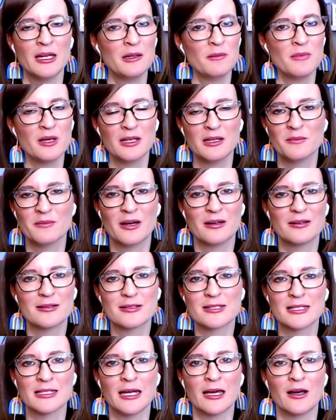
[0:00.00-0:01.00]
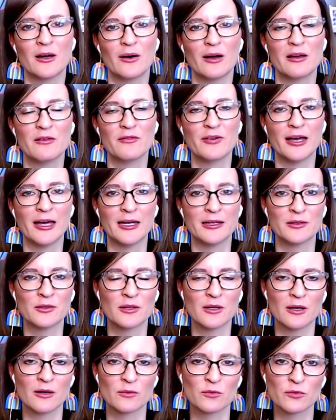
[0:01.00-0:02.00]
many, many months now. I've had
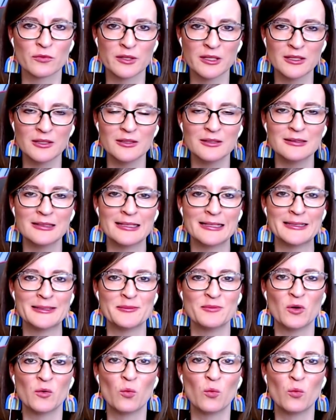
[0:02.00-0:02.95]
a, a real um,